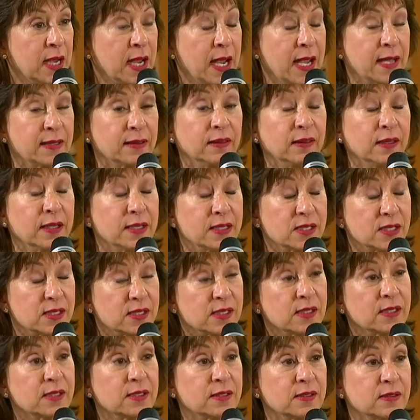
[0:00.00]
And
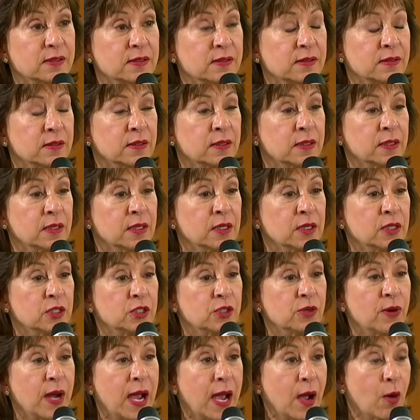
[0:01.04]
listen
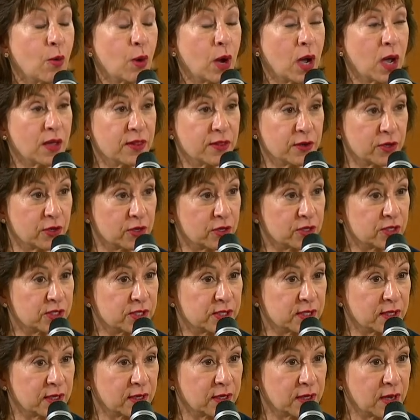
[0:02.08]
to how other
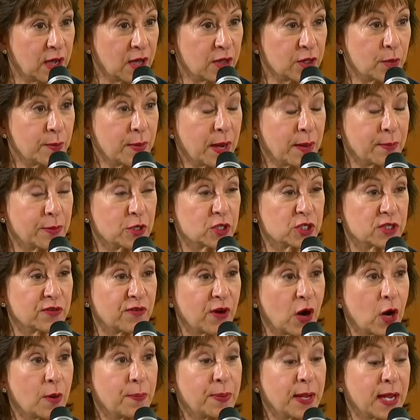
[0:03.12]
members of
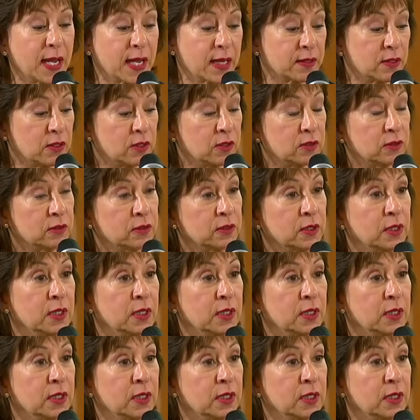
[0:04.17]
our panel,